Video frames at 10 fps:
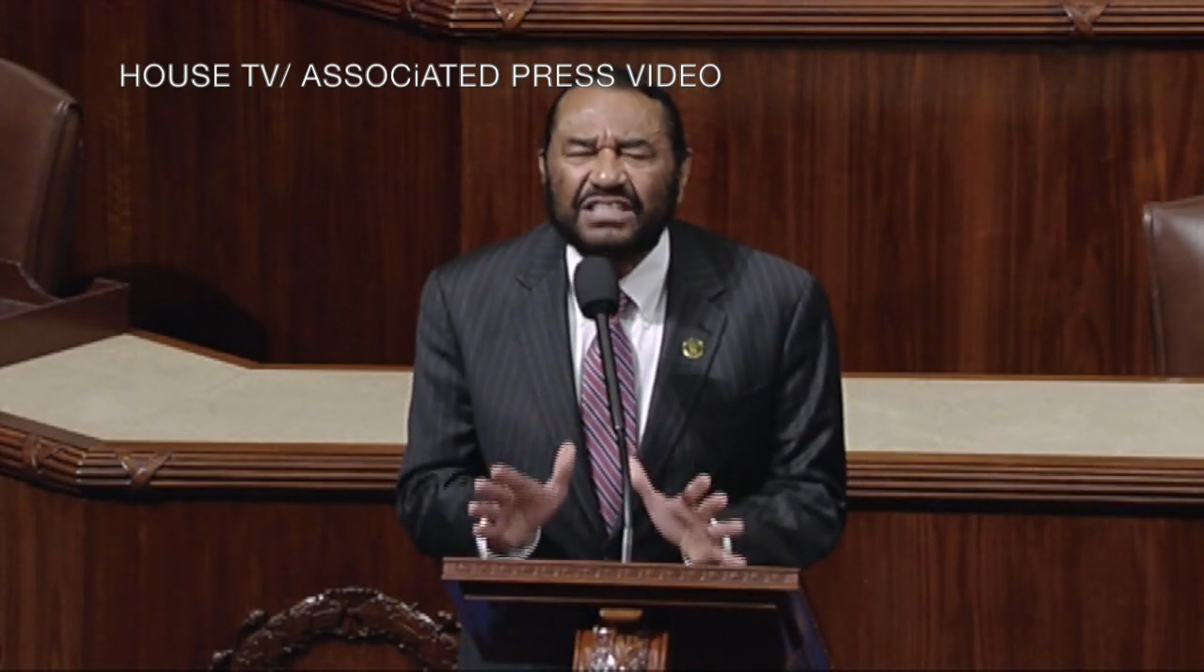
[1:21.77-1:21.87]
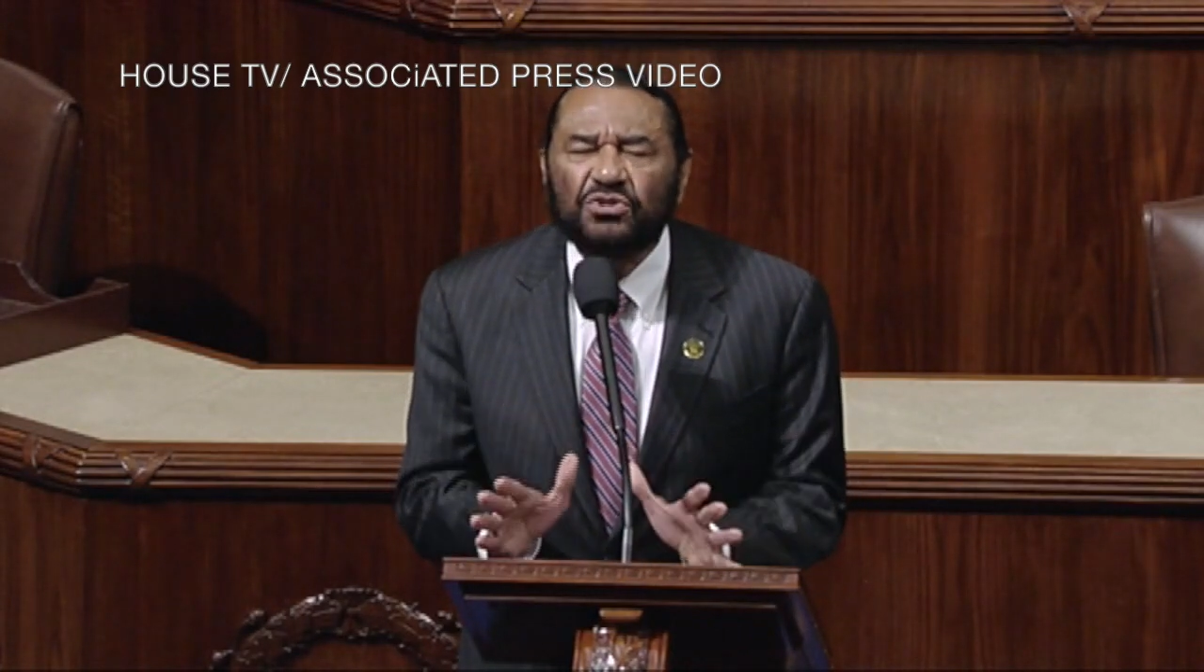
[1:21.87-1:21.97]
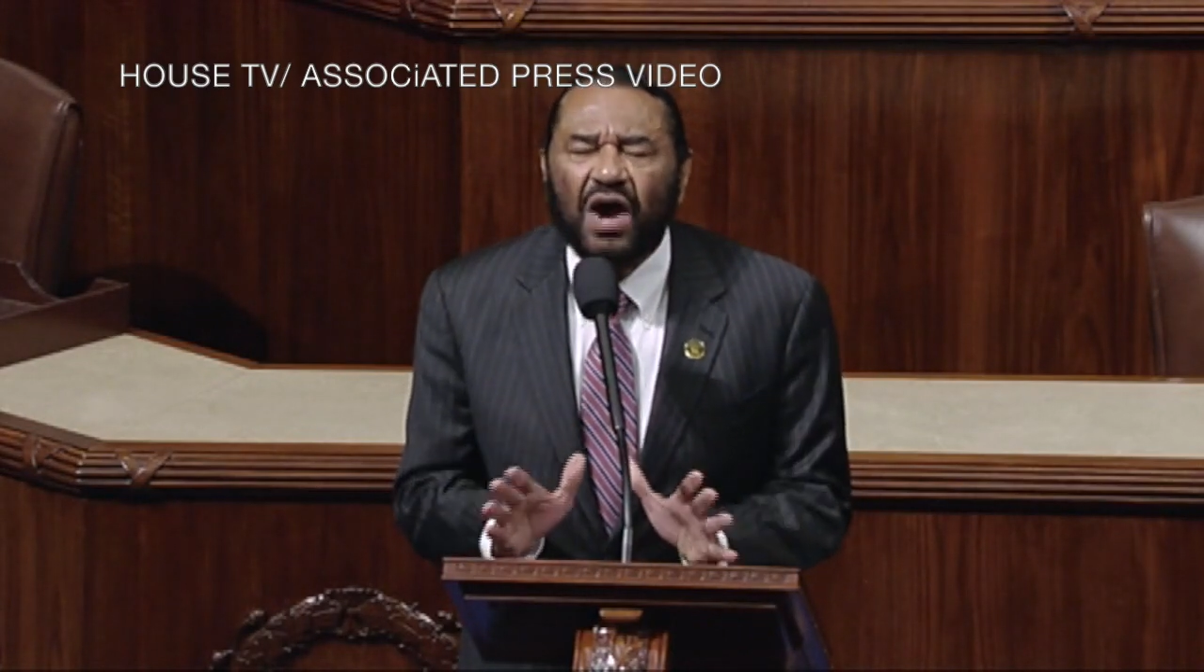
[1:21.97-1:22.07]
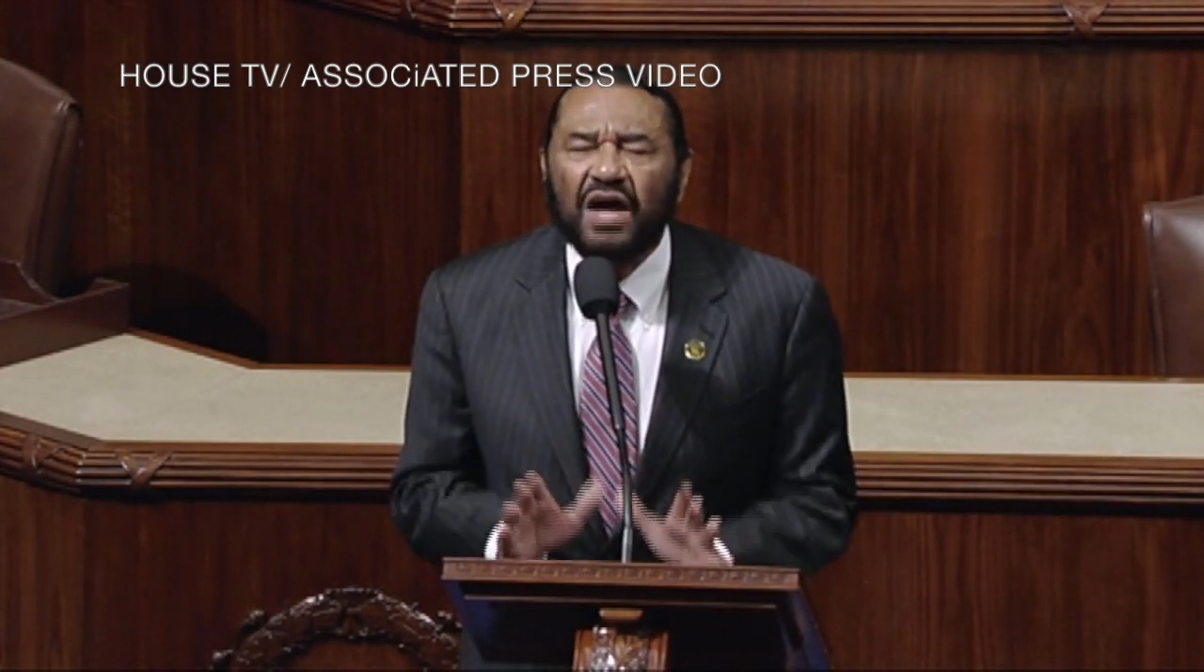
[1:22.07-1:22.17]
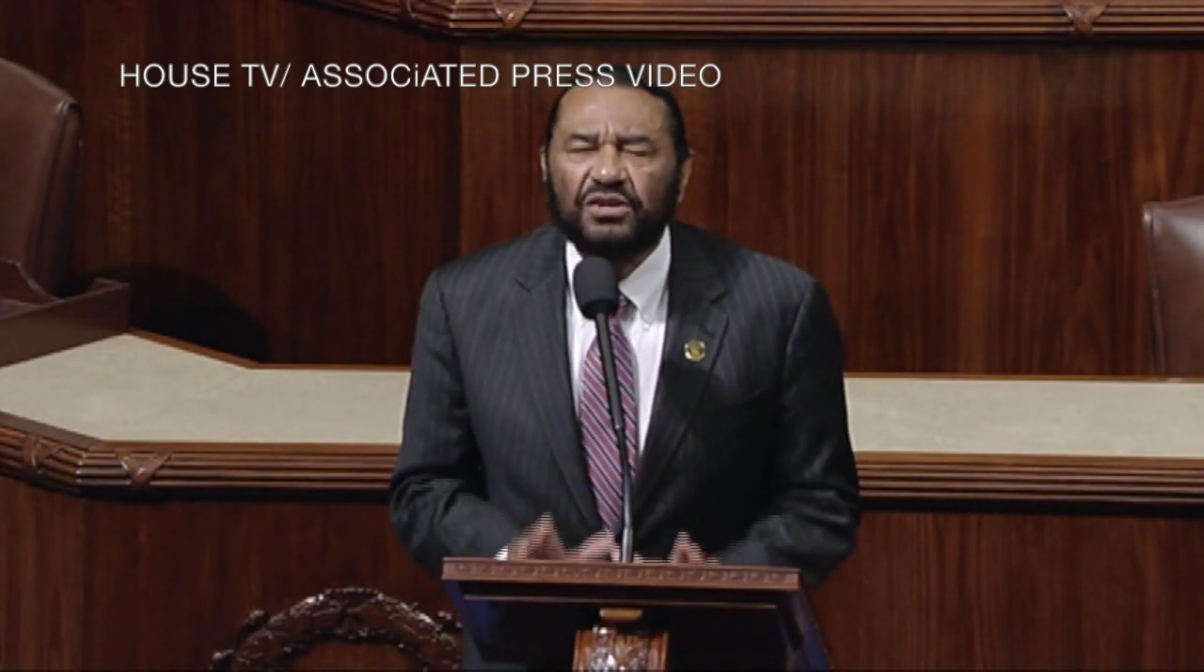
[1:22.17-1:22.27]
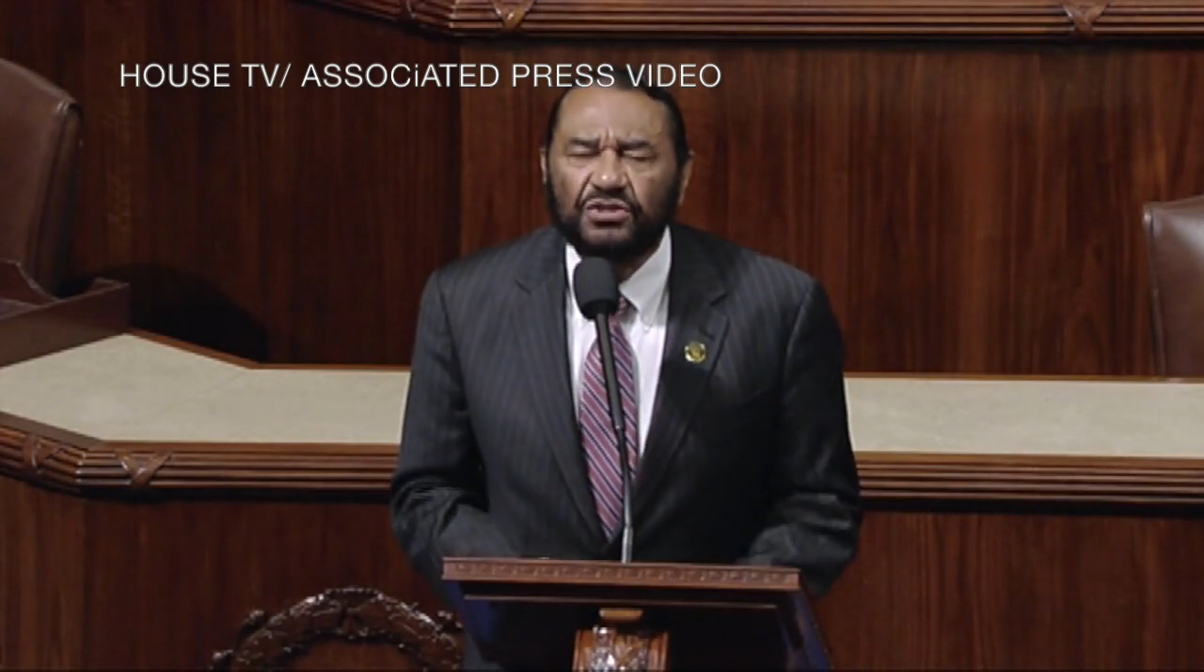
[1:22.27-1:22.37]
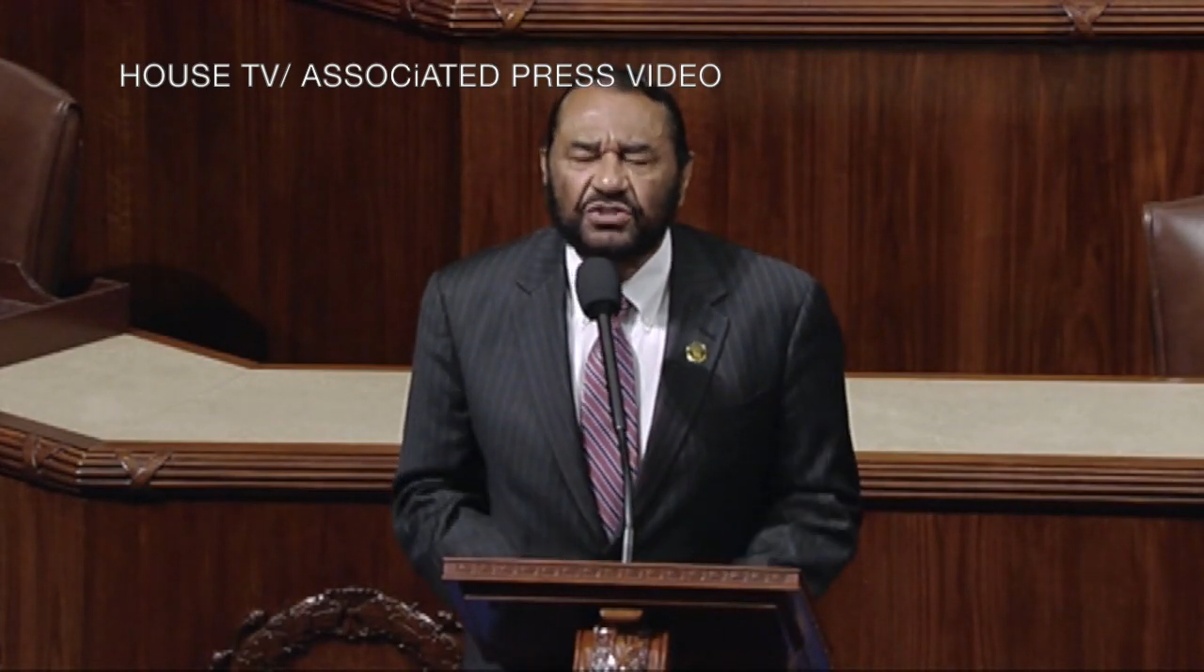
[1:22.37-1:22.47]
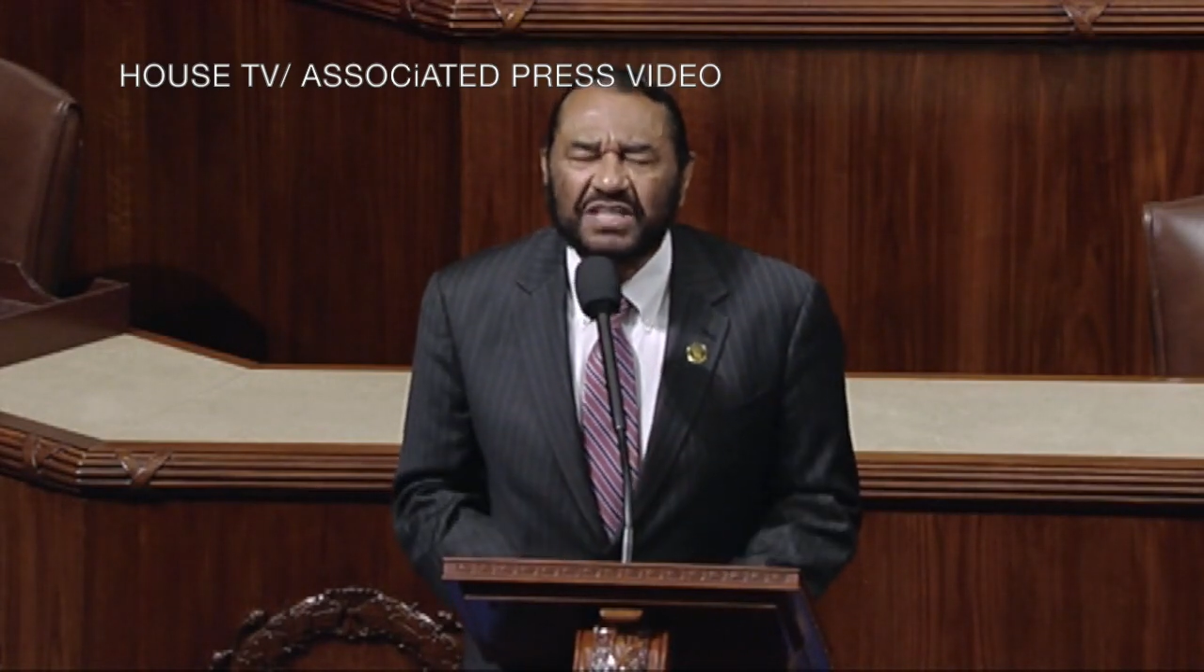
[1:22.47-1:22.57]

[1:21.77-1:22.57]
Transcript: to under,